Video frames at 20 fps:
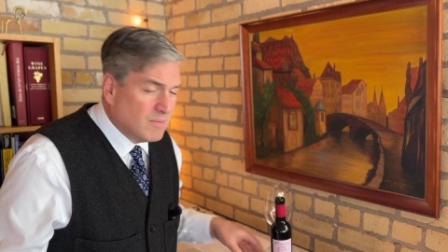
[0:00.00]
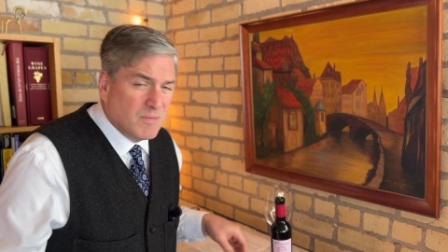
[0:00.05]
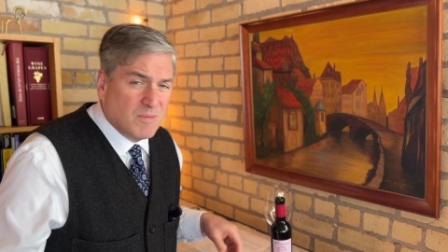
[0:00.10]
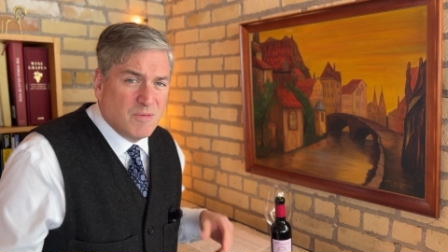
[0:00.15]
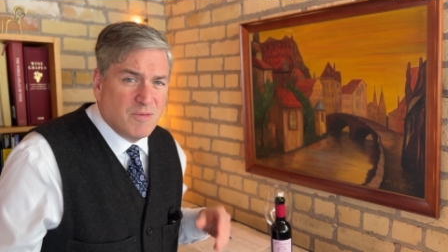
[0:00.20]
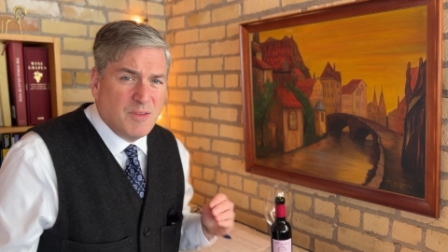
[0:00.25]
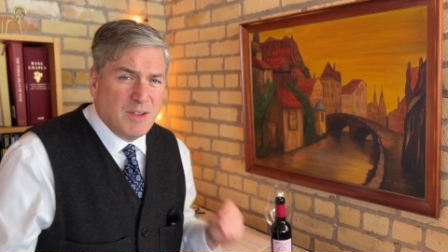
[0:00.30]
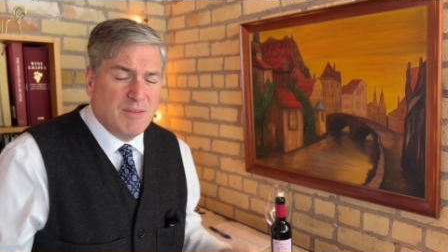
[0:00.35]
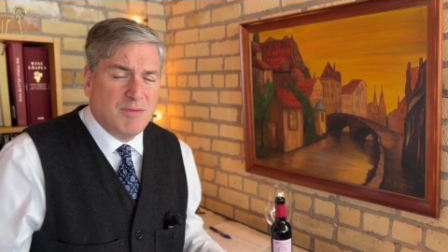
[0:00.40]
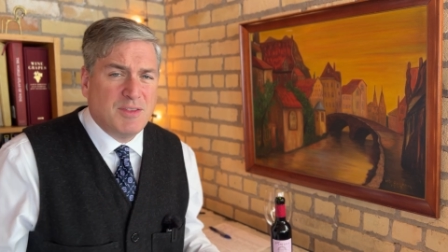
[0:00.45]

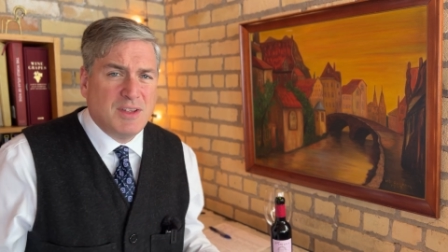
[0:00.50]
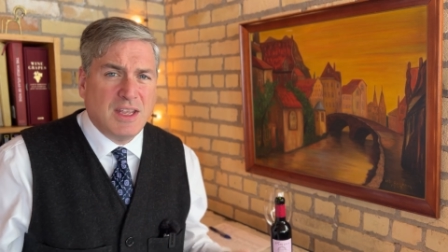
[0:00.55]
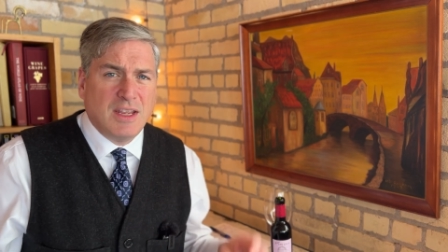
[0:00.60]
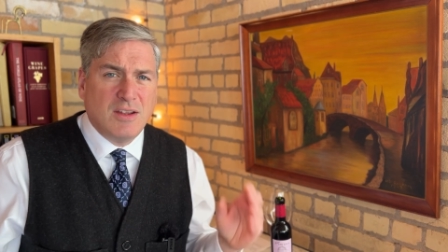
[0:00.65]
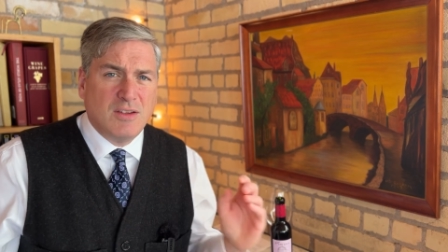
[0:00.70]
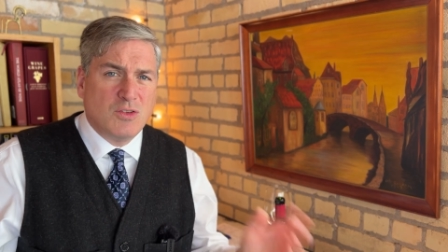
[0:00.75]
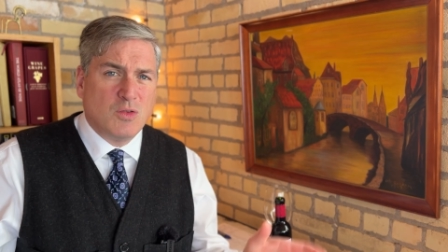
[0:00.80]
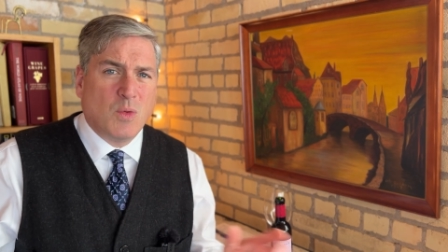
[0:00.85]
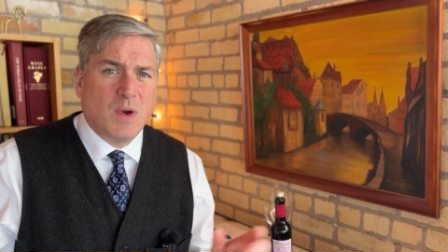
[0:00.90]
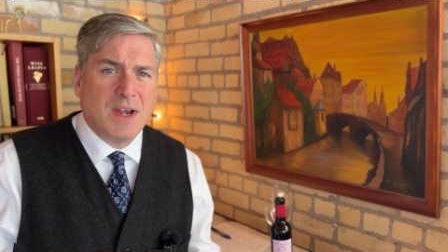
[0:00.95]

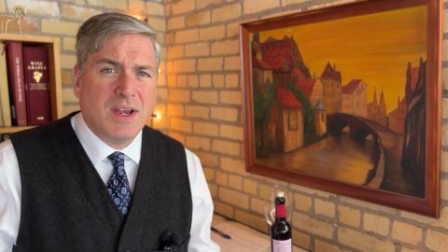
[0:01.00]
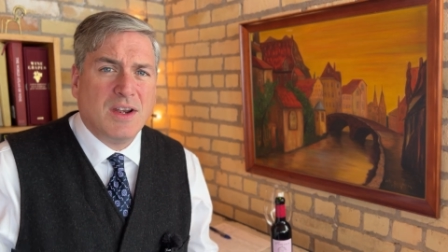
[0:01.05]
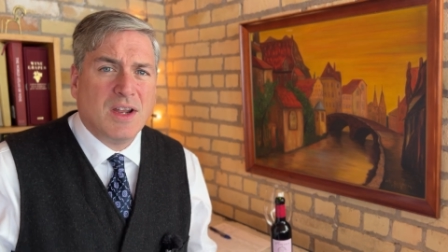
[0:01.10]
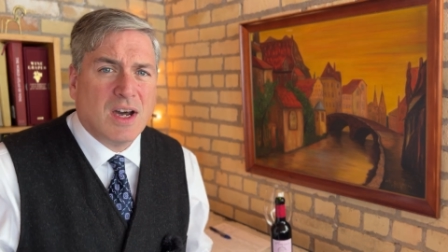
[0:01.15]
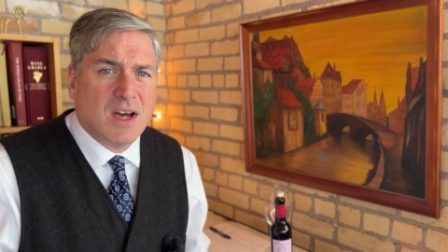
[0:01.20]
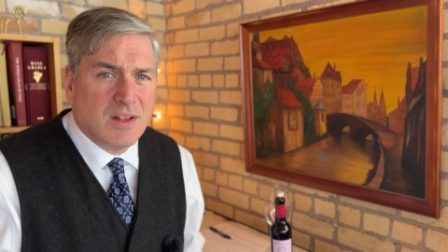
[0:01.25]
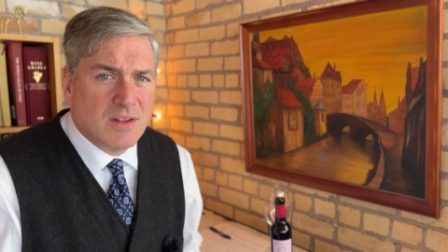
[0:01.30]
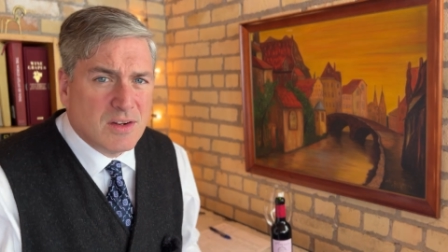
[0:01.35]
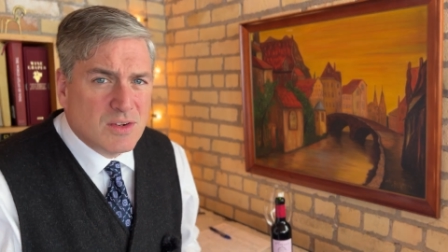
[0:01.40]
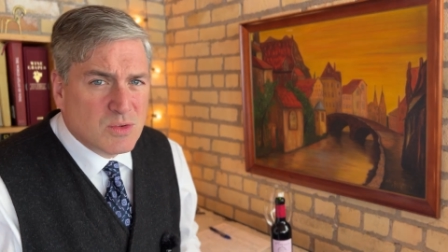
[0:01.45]
$15,
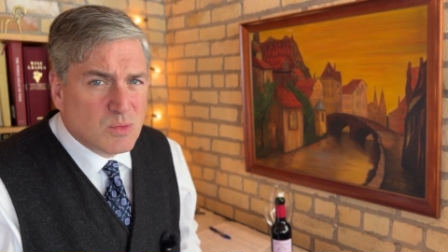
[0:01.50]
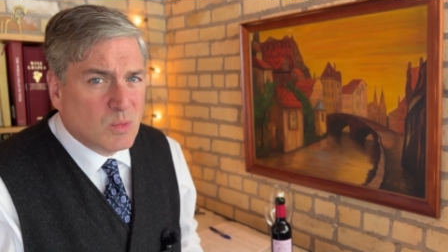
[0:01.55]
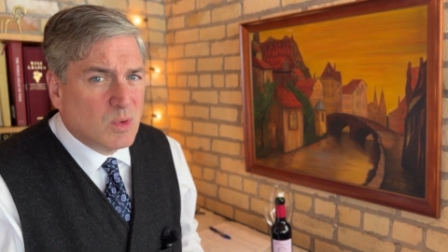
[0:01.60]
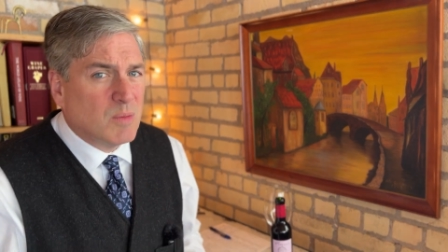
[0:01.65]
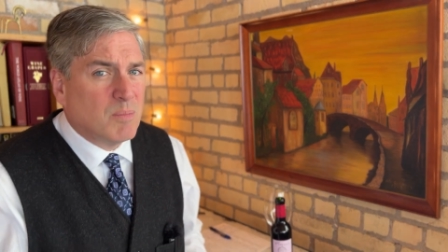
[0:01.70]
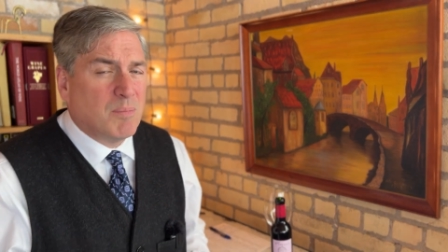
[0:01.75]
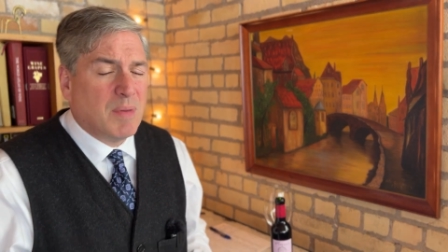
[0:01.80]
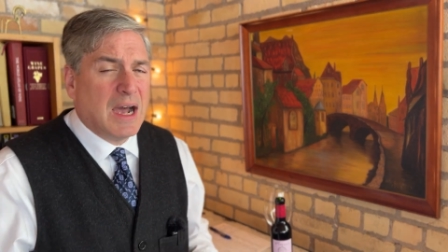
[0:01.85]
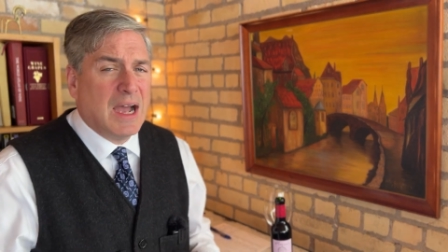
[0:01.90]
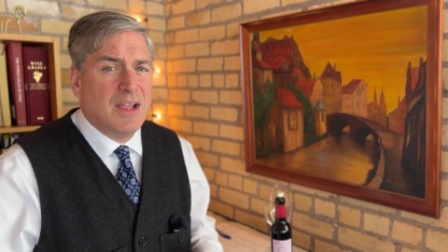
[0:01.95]
$20 will
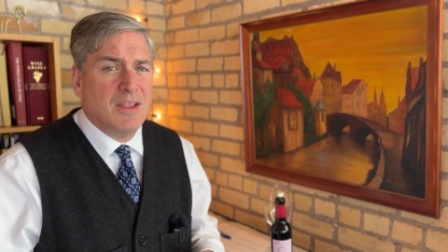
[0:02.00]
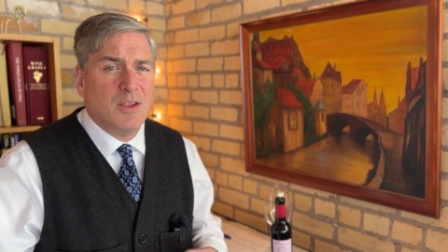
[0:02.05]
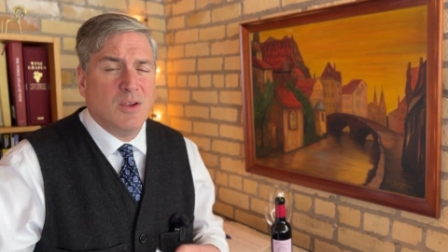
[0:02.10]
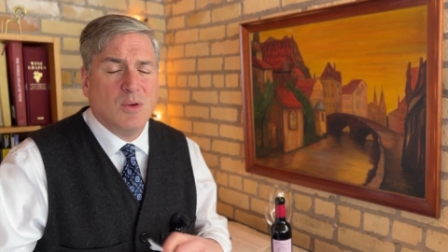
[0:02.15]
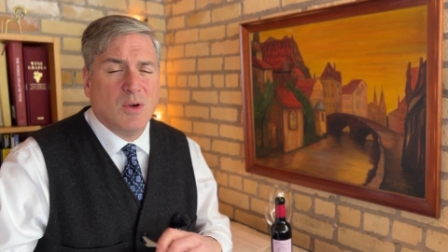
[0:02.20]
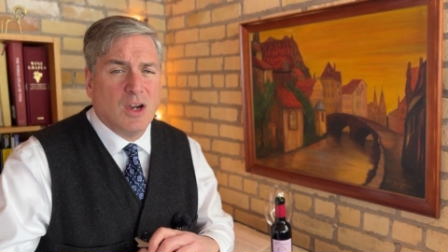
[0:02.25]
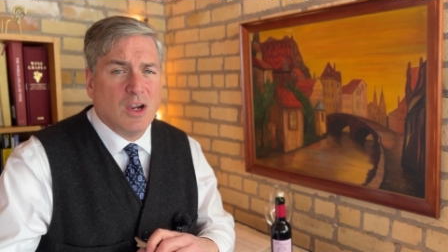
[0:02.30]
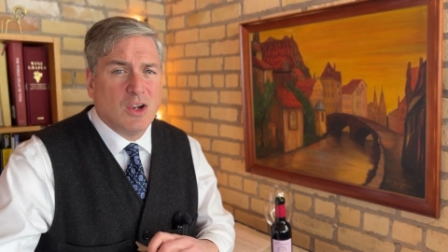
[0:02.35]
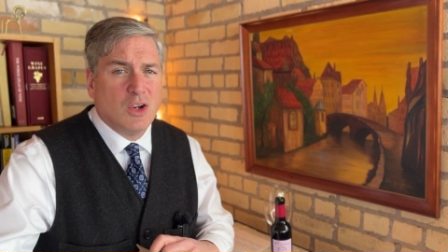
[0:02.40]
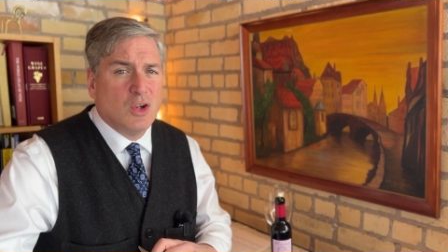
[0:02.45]
buy you
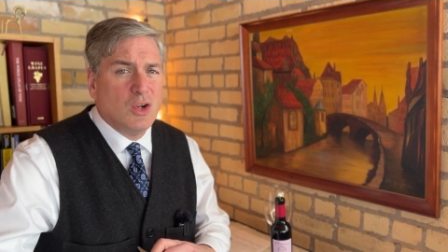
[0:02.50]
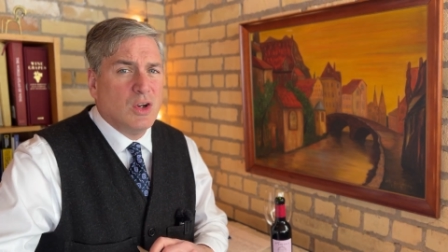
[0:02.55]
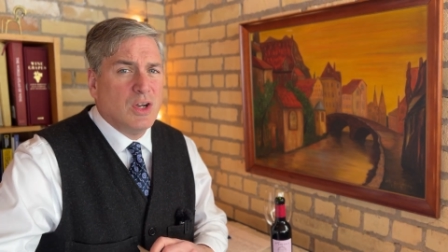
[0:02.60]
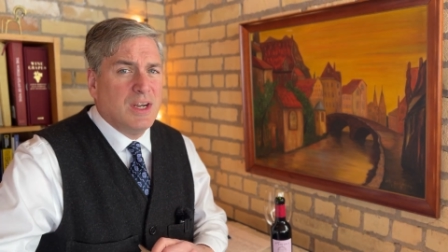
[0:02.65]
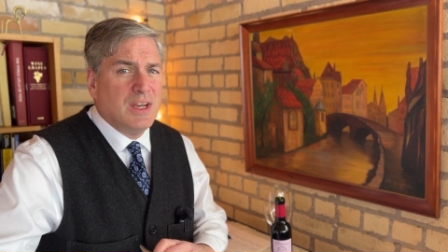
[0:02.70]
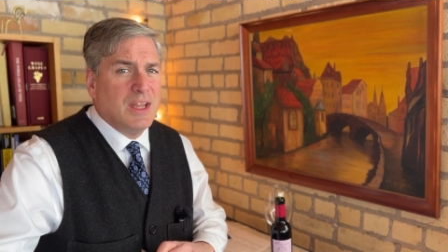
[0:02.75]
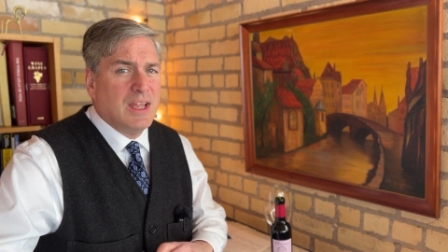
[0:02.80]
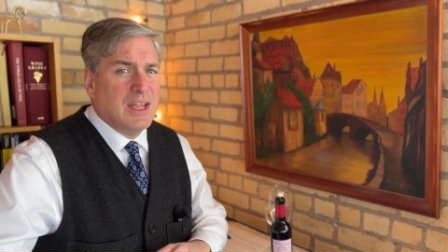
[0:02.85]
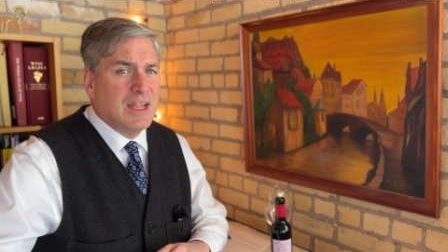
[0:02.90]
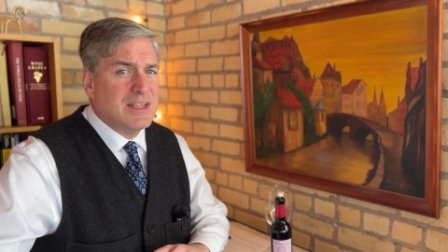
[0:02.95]
a
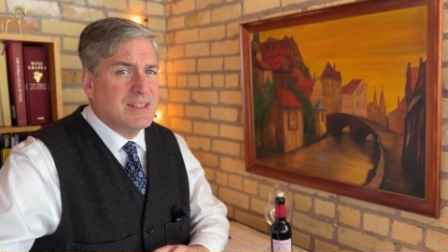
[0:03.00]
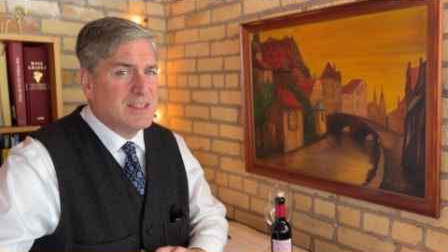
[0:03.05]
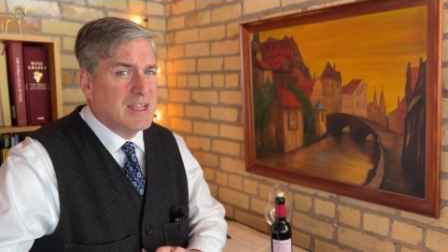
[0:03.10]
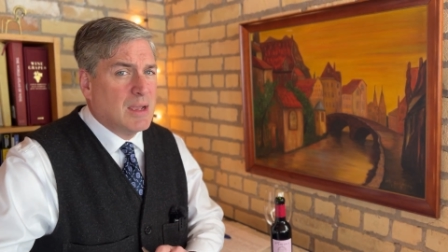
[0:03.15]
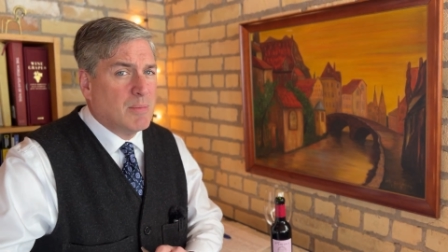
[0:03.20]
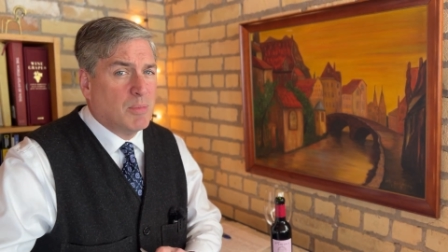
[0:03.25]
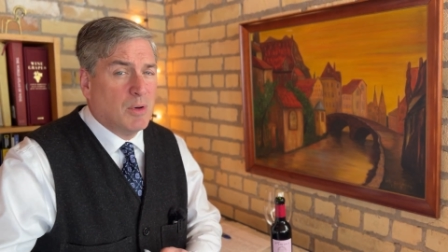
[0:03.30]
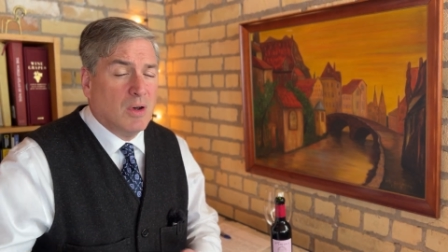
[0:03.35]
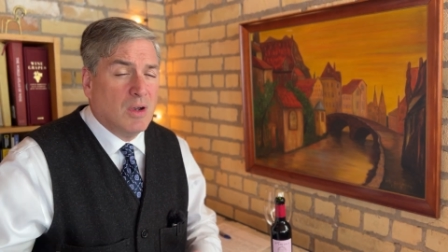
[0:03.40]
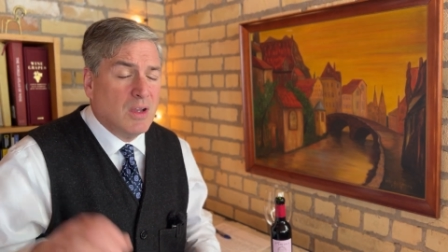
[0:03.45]
good
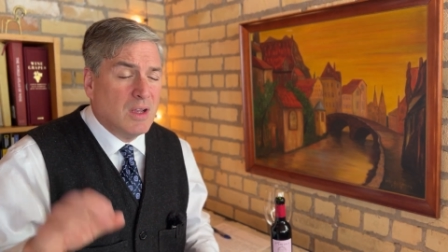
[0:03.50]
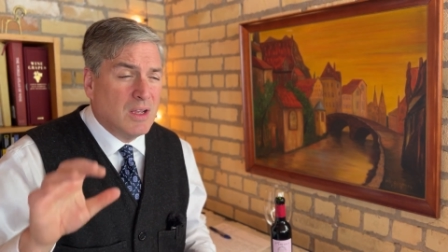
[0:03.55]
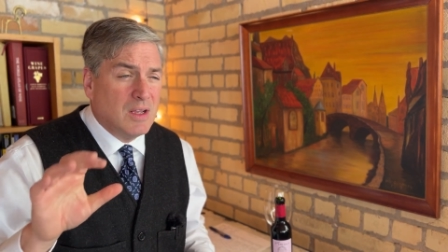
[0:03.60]
example.